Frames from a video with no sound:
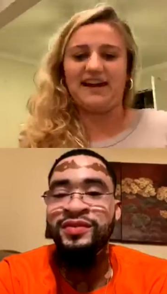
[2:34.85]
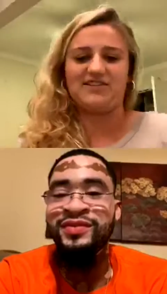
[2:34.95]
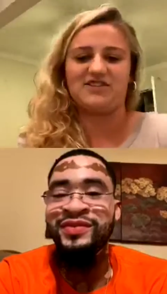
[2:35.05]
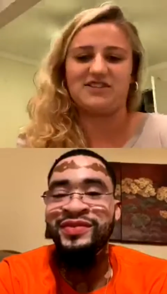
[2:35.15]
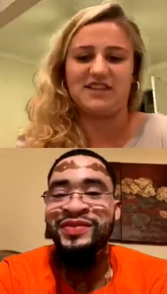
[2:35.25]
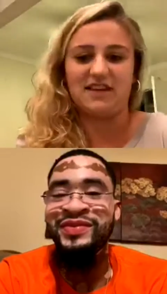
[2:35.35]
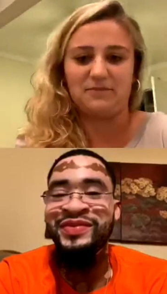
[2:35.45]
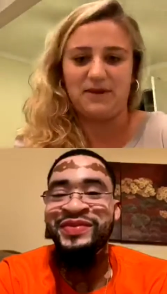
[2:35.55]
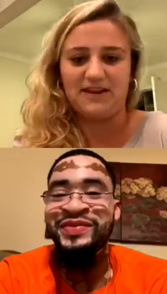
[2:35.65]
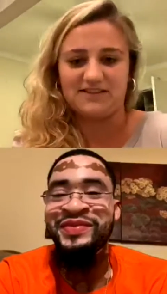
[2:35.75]
Speaker 1: just like
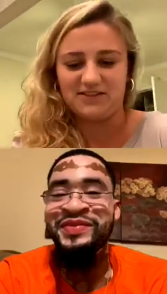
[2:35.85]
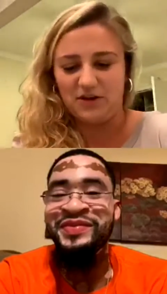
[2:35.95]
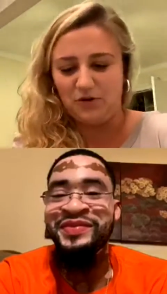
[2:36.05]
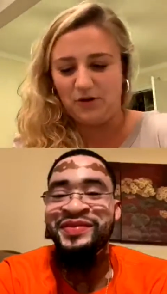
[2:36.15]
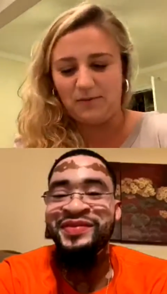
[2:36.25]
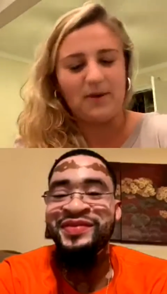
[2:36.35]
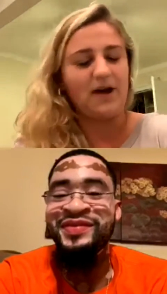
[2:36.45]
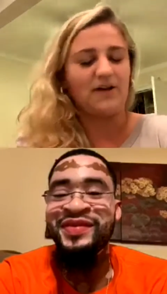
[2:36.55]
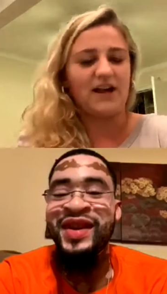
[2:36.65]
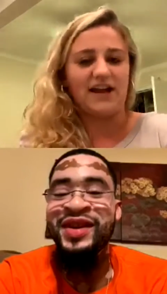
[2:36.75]
being so
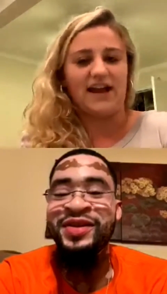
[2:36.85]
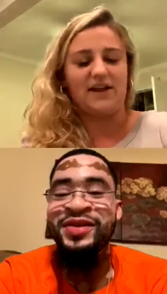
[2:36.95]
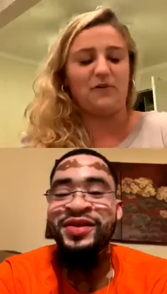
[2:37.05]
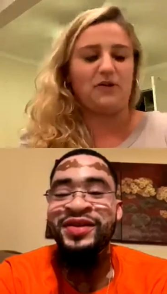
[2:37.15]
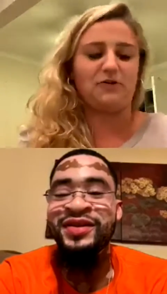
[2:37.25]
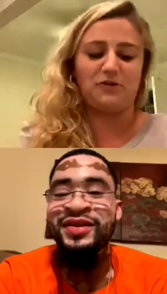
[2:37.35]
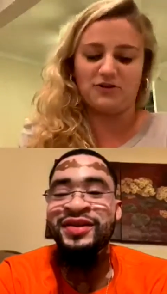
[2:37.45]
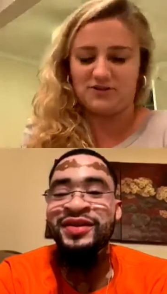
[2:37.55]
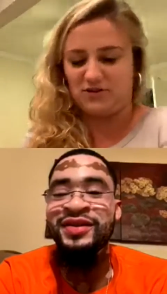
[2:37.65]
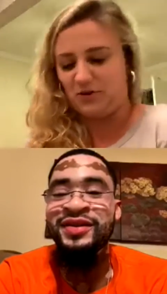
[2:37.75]
empowering Thank and you. wonderful.
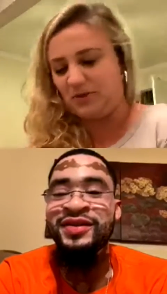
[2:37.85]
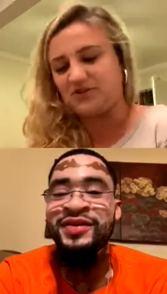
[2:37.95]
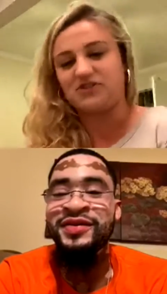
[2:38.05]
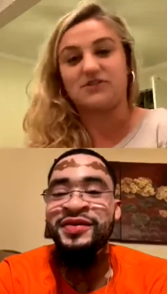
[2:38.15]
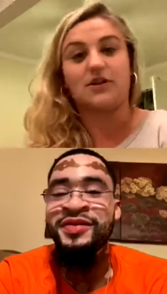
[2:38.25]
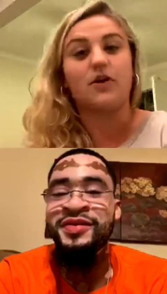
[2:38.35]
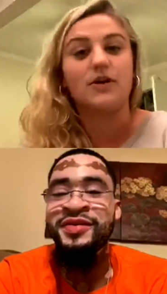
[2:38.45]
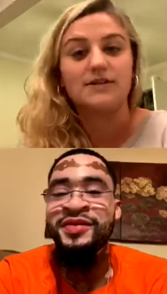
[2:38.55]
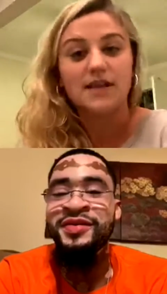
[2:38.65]
So your pictures are always